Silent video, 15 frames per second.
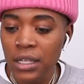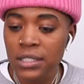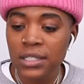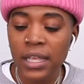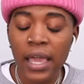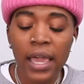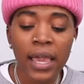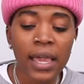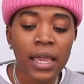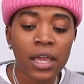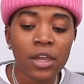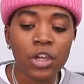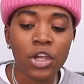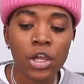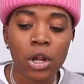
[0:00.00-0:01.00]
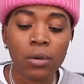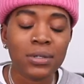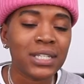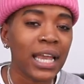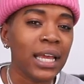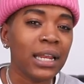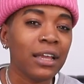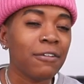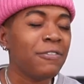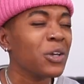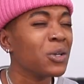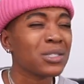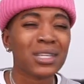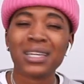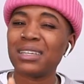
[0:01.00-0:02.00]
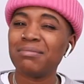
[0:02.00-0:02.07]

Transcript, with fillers: Say, you know, dating feels like,